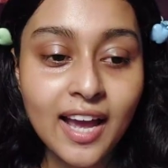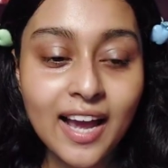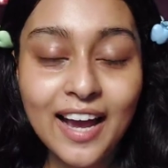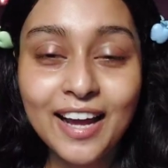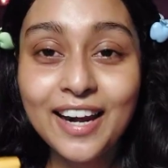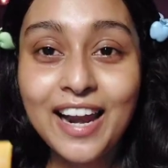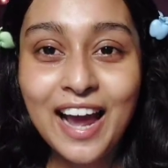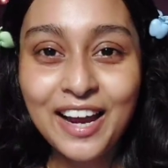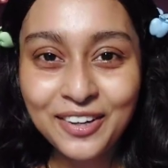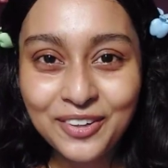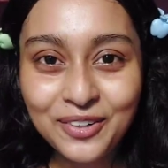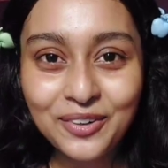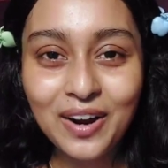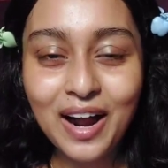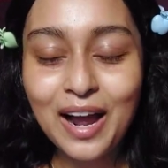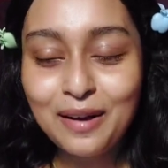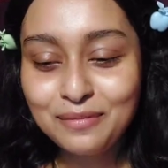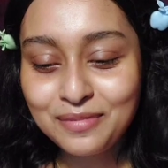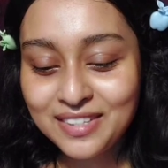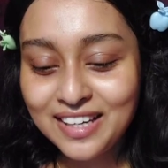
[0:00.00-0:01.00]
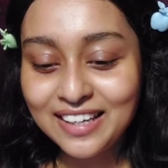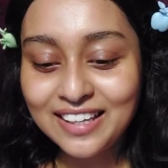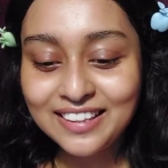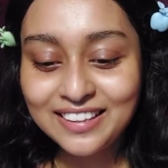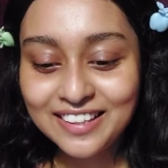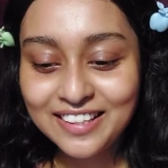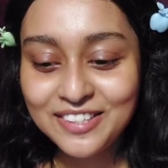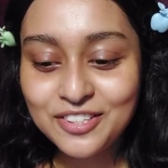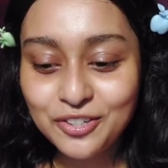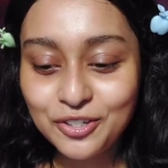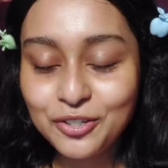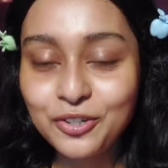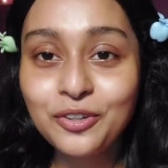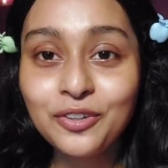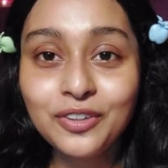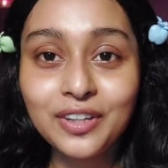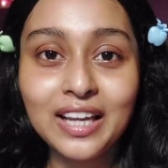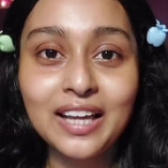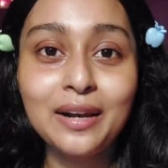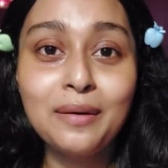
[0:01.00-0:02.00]
And I don't know, I'm telling this to you
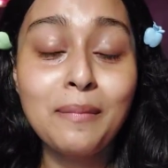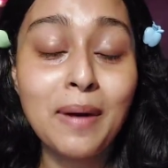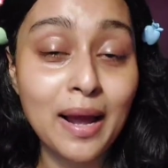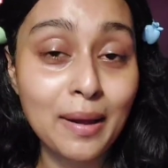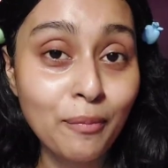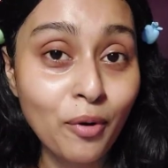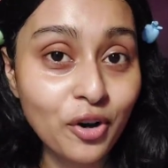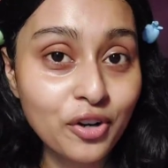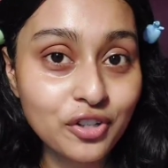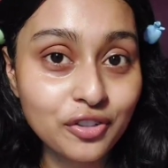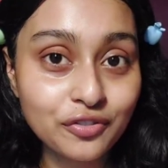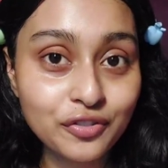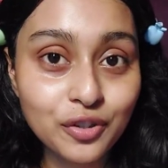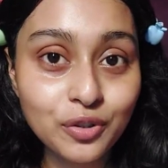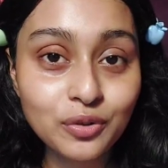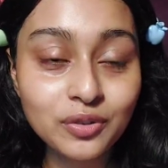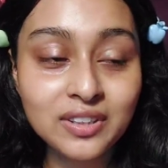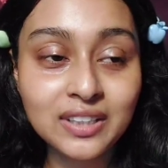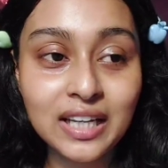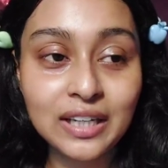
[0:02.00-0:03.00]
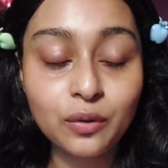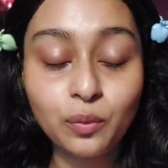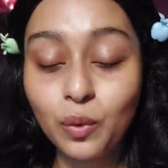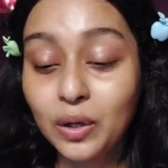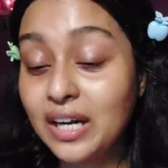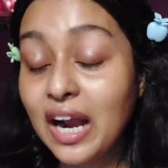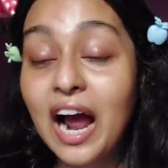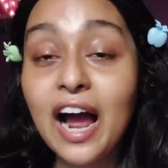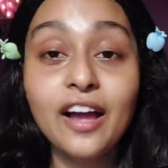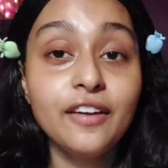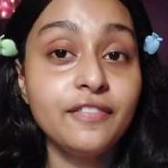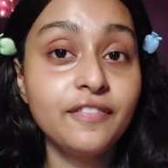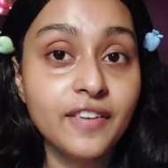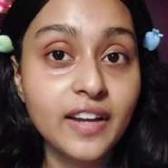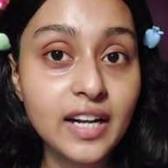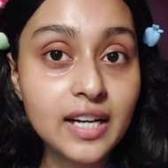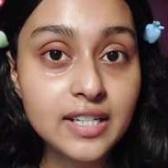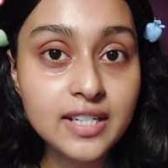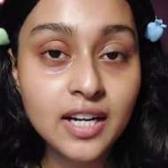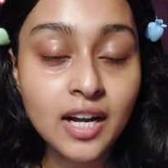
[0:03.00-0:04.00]
in my point of view, that what I
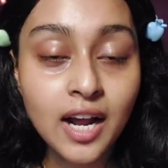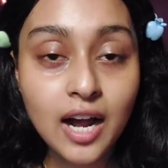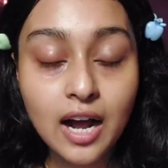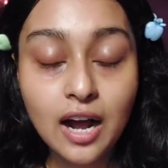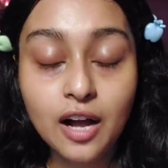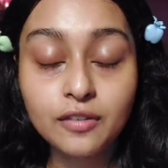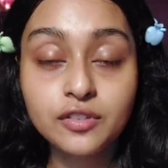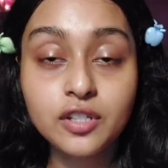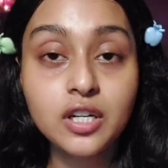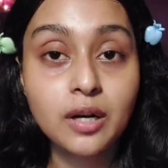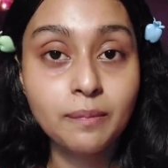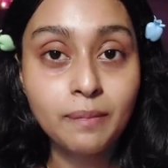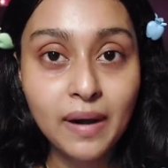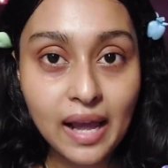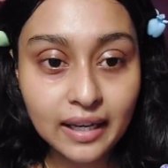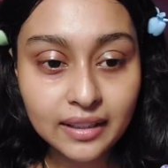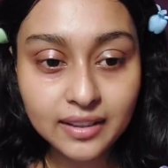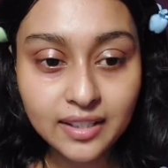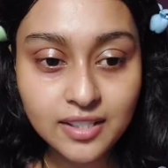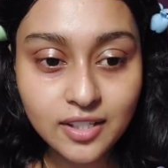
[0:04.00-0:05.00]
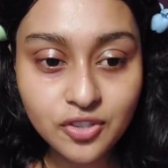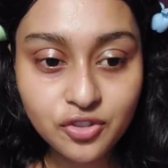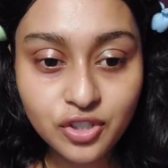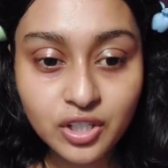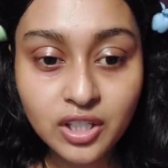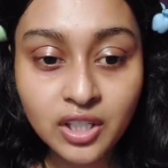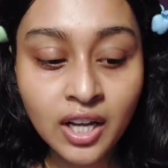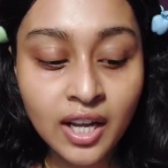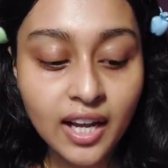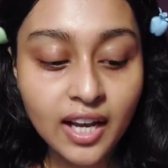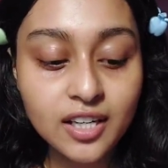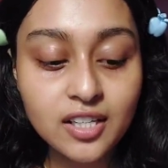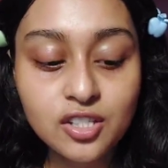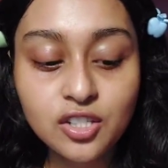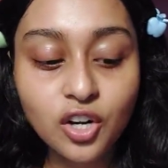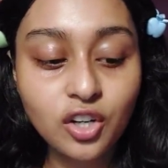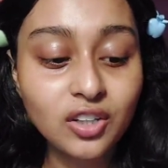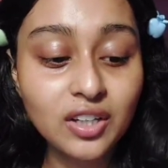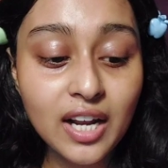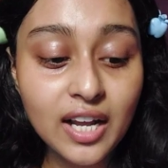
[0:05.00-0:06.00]
felt after applying this sunscreen. It's
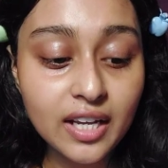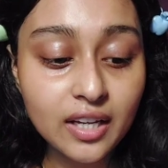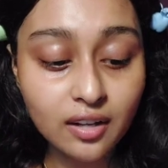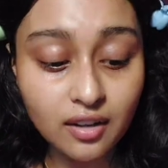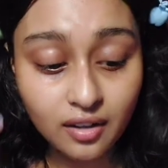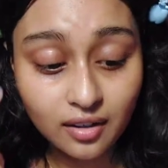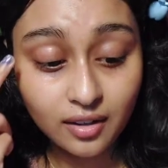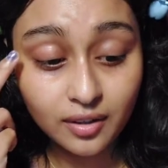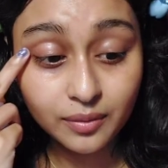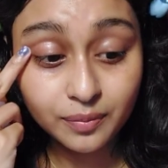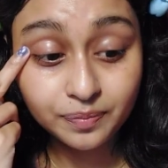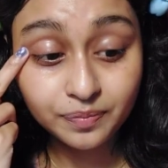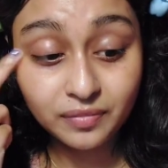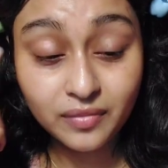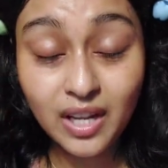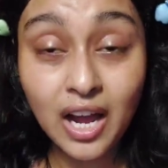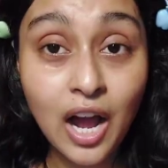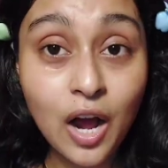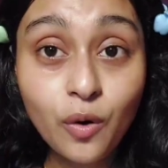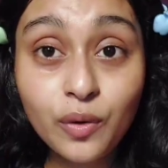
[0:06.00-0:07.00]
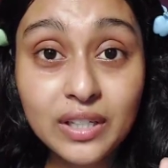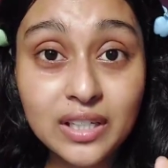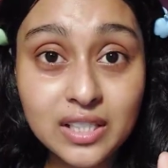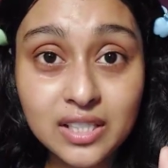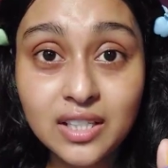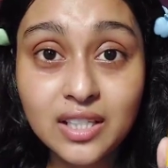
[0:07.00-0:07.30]
not like uh, how it is